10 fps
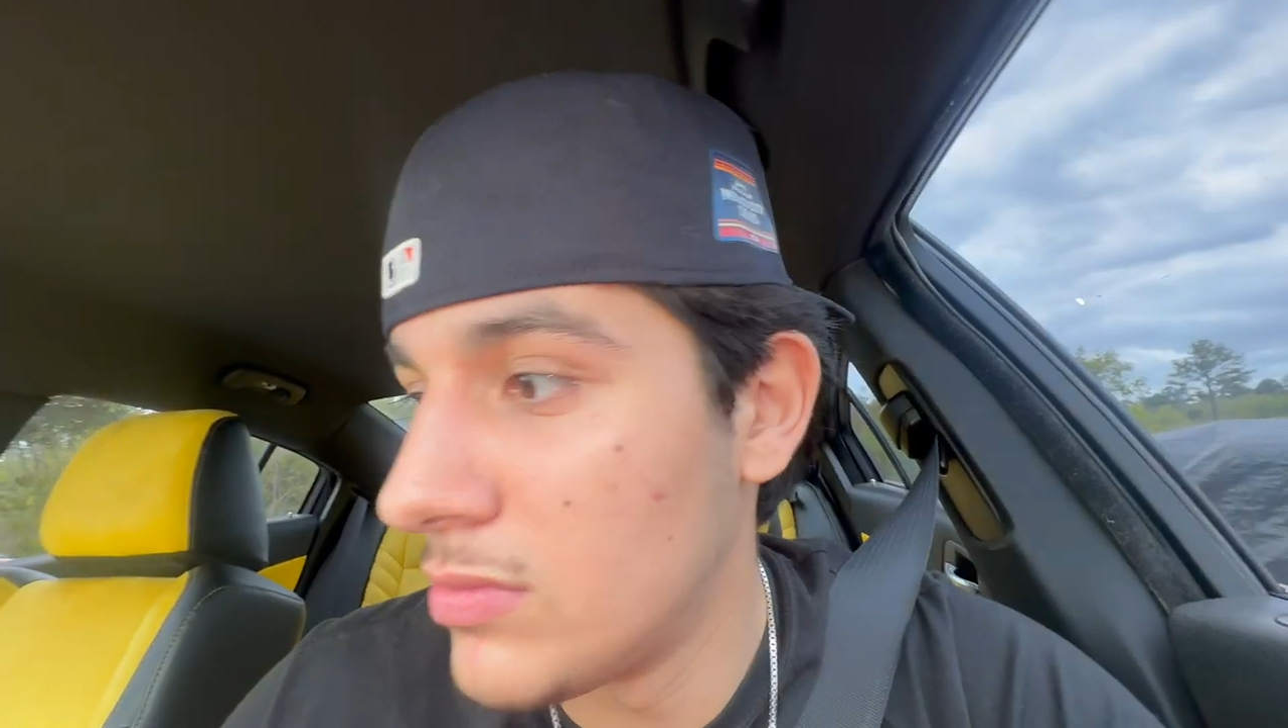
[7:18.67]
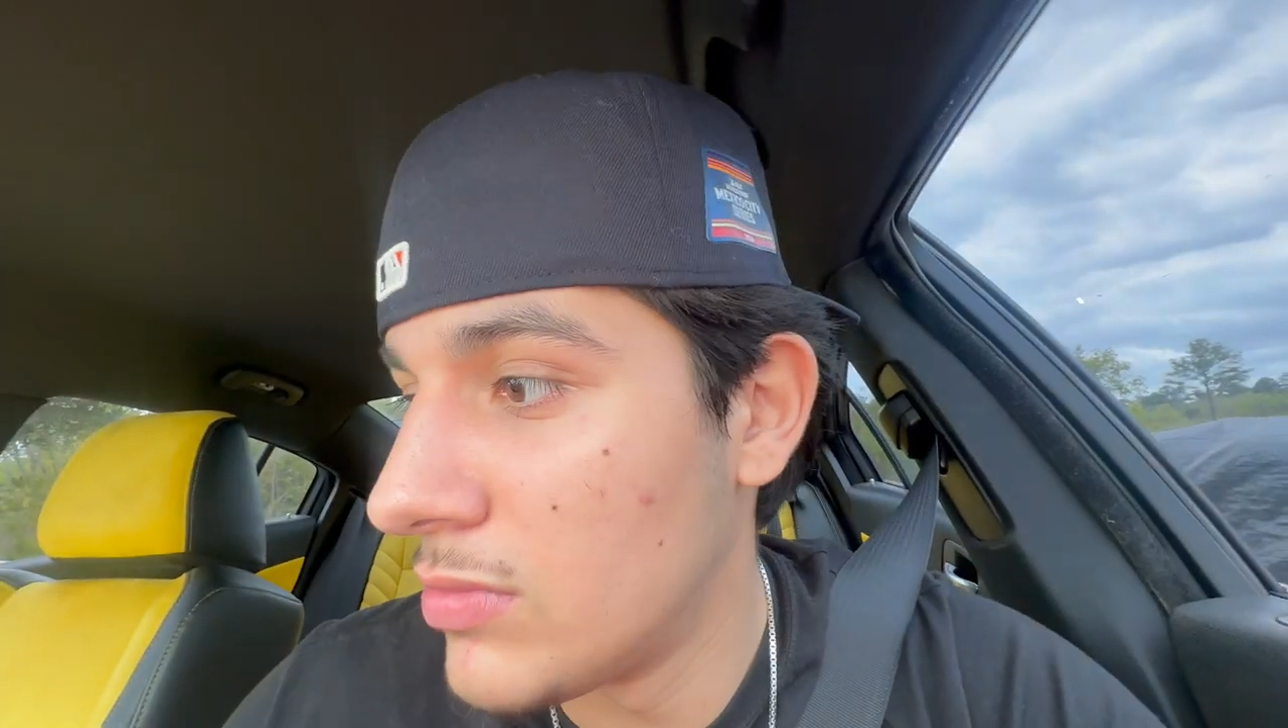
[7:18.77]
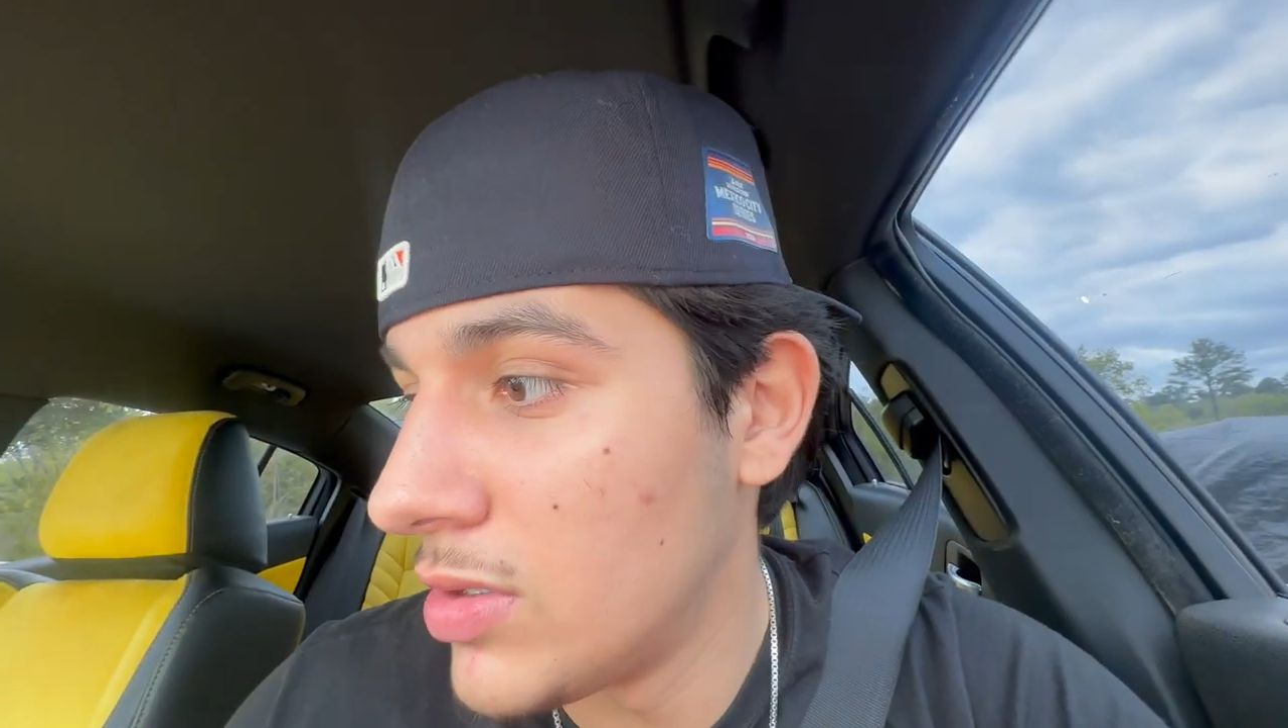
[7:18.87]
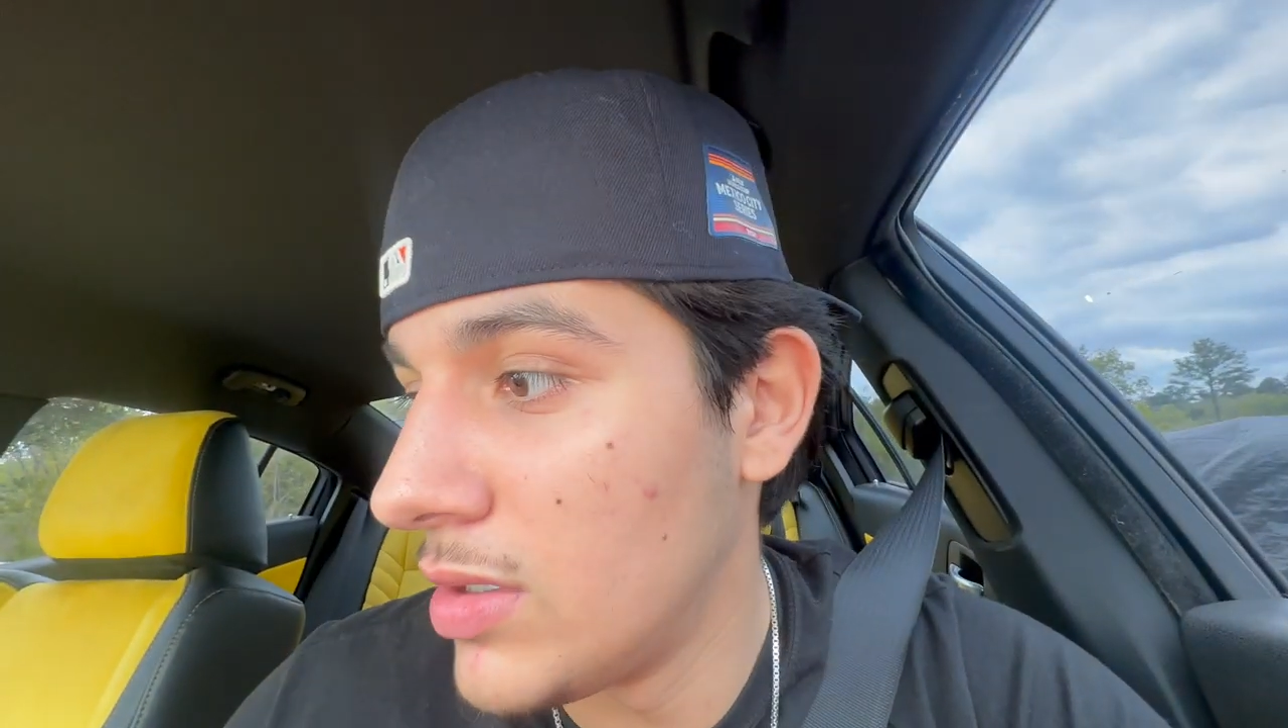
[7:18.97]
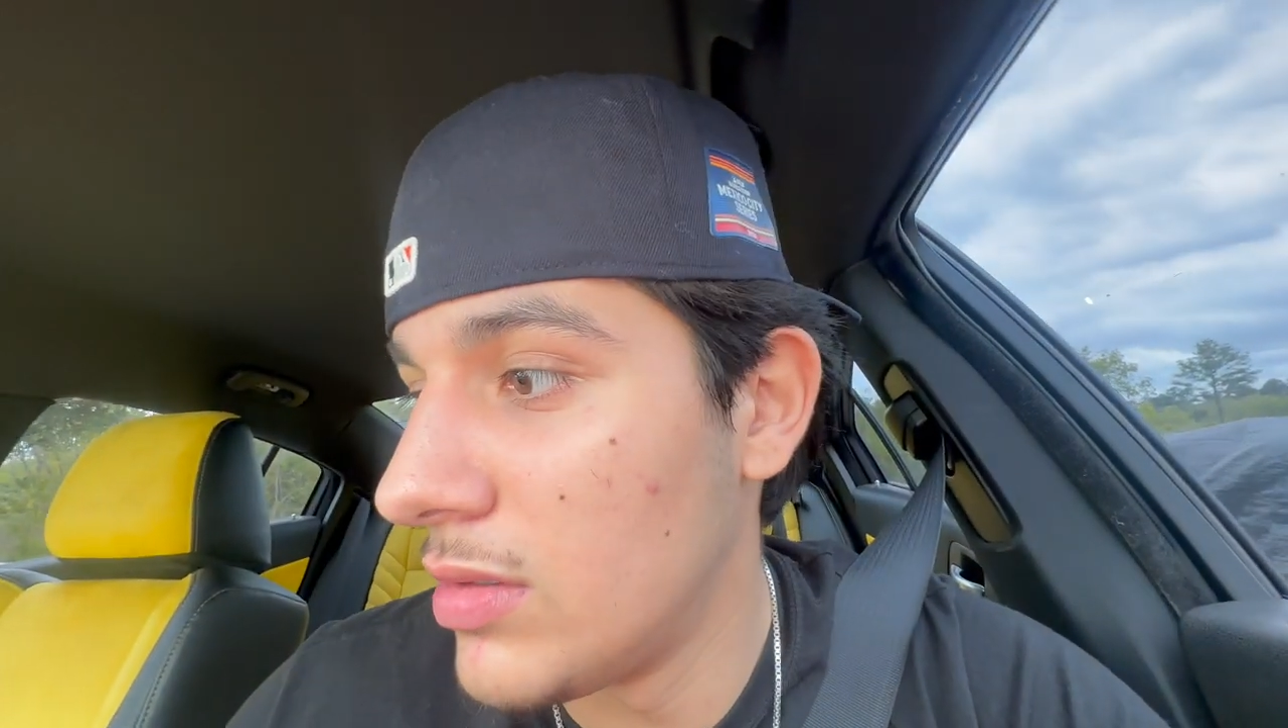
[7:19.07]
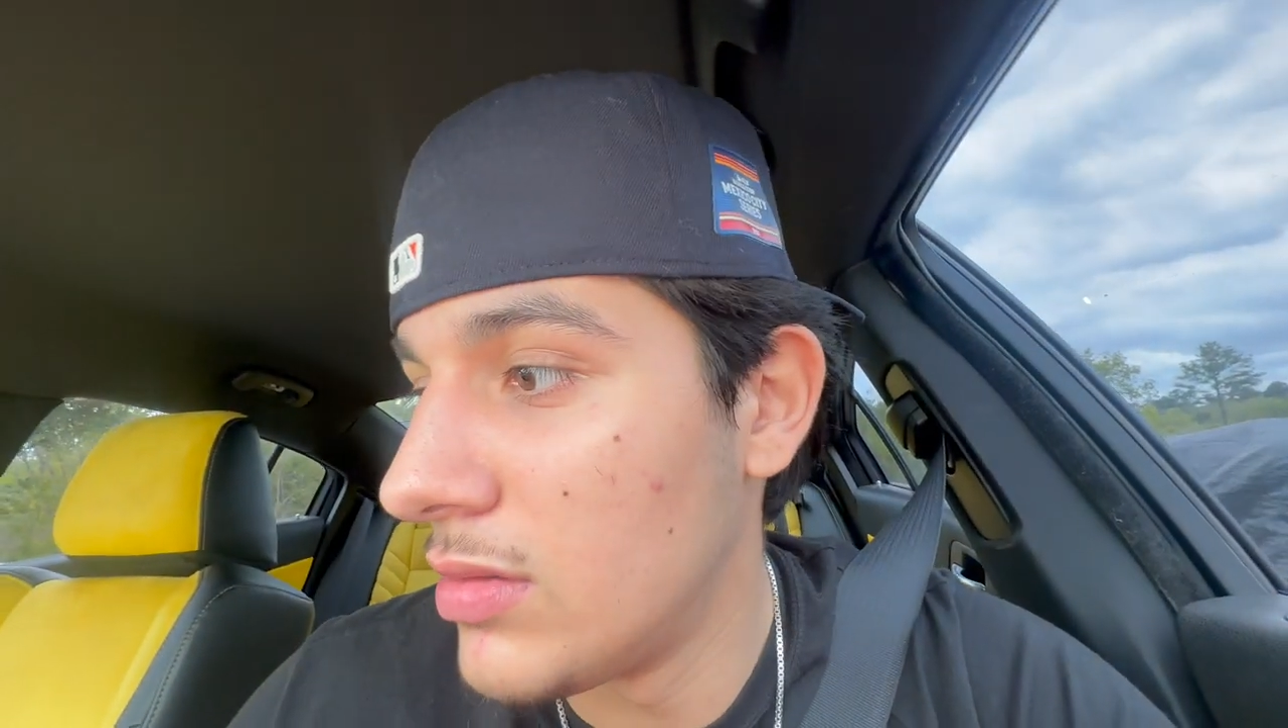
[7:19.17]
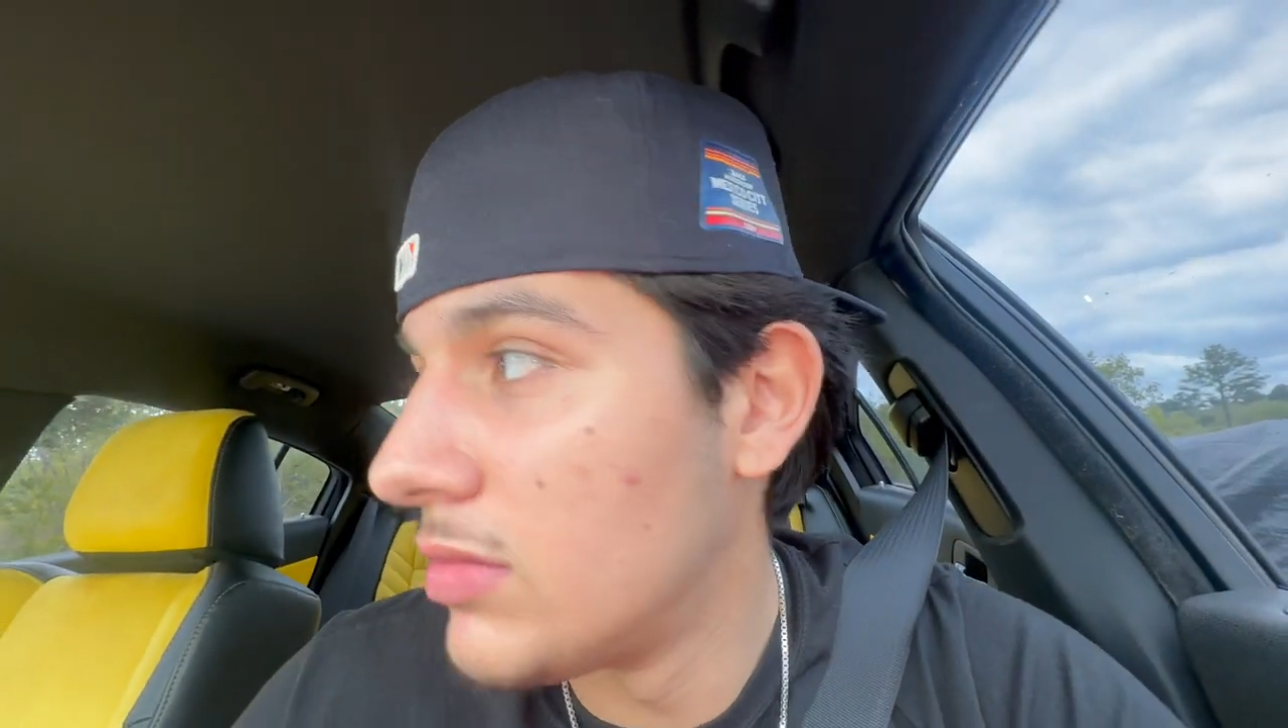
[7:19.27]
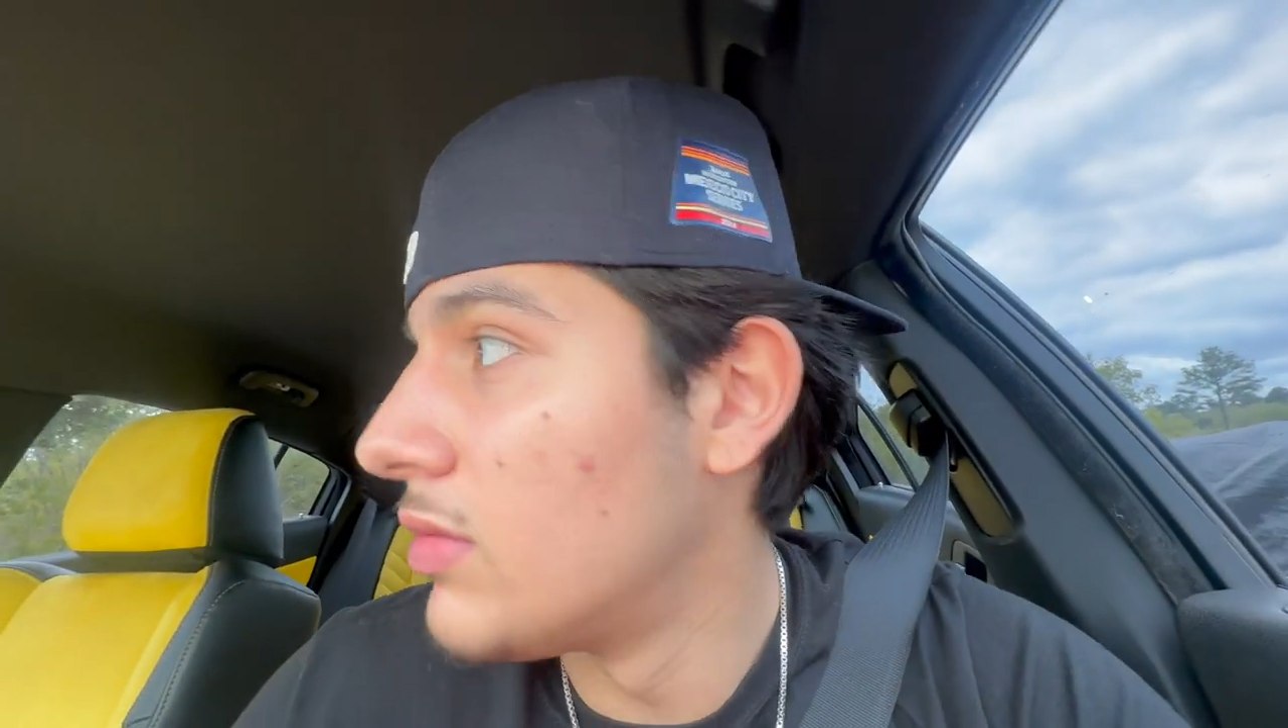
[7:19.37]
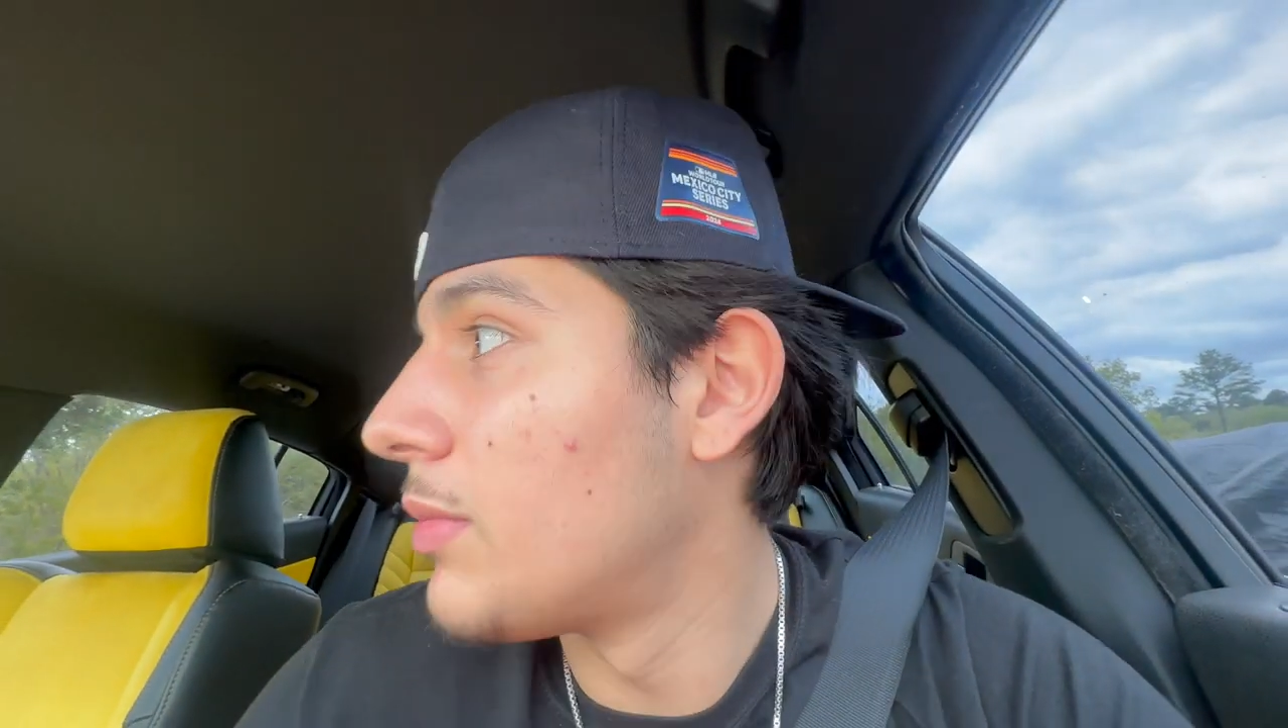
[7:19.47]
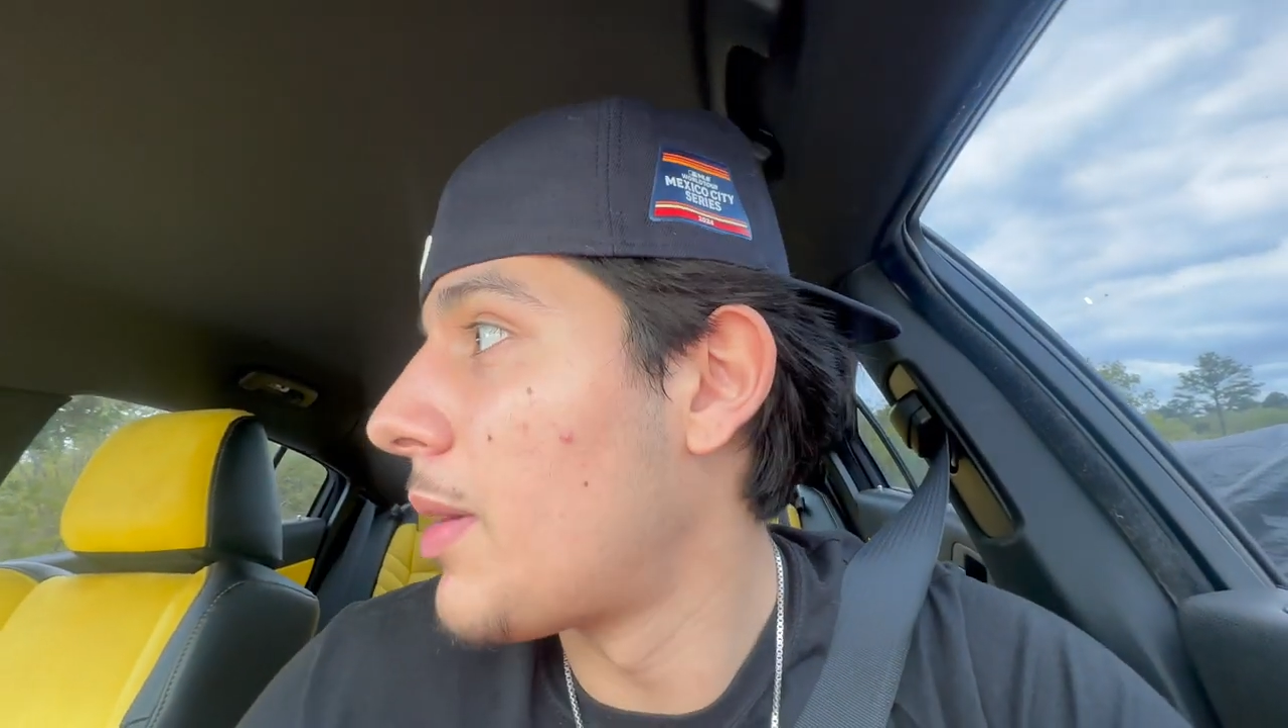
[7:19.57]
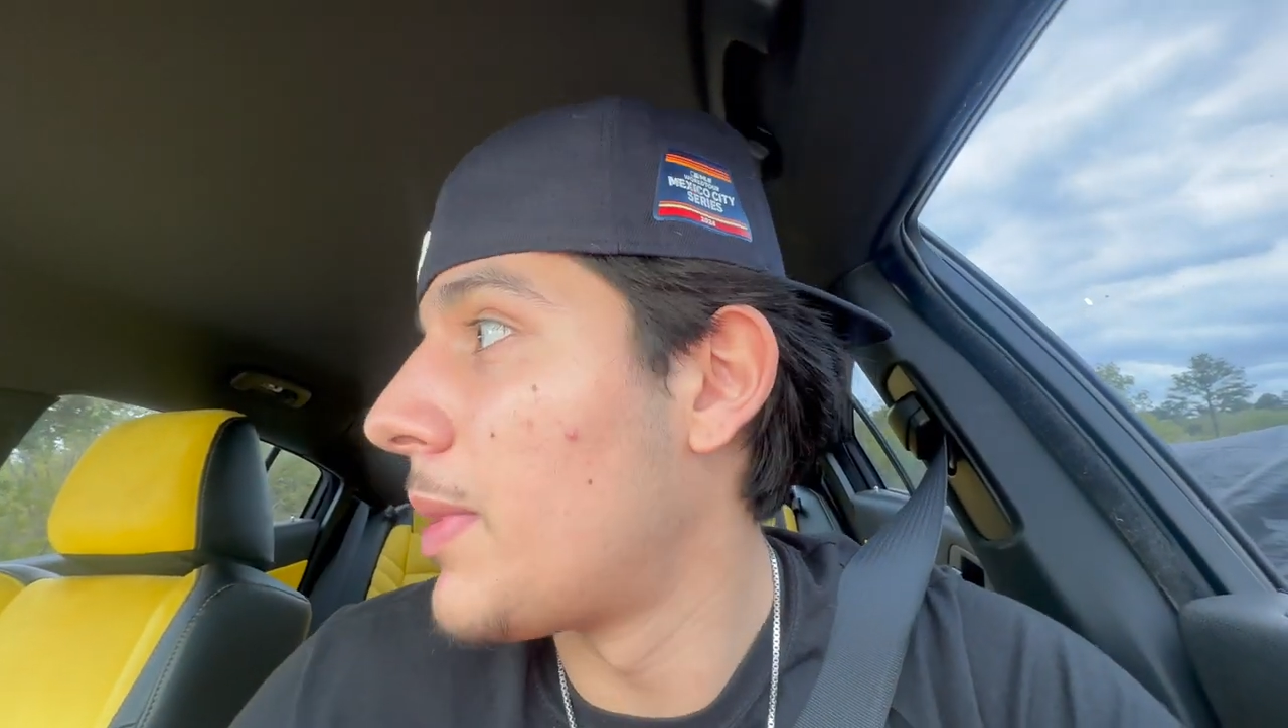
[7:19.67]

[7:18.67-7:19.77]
What am